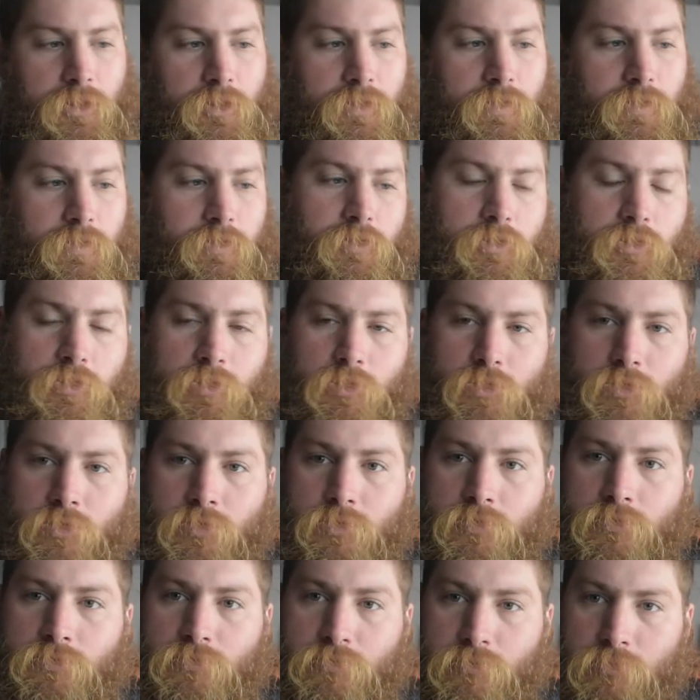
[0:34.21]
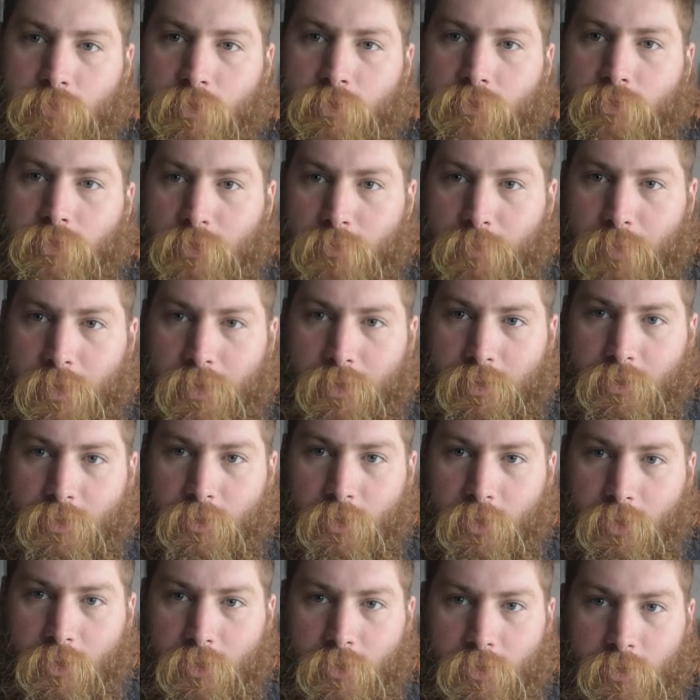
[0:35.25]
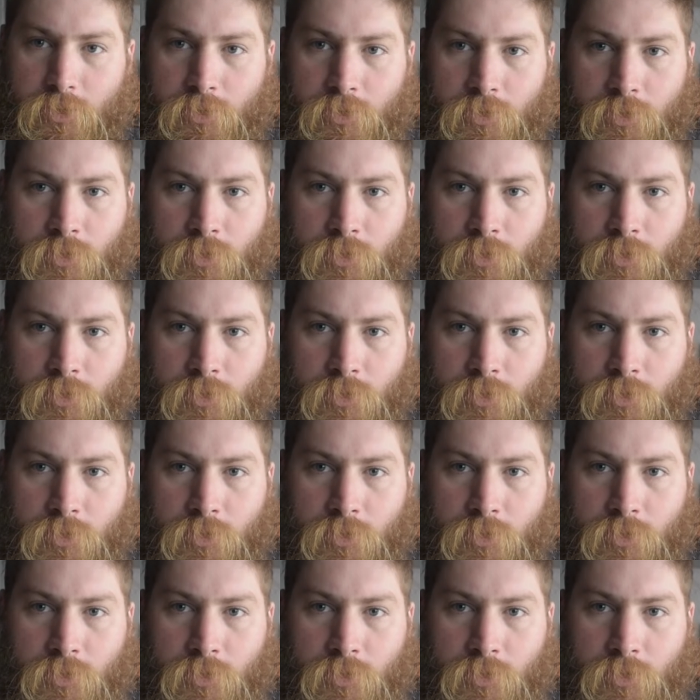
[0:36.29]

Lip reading: overall not too bad a go.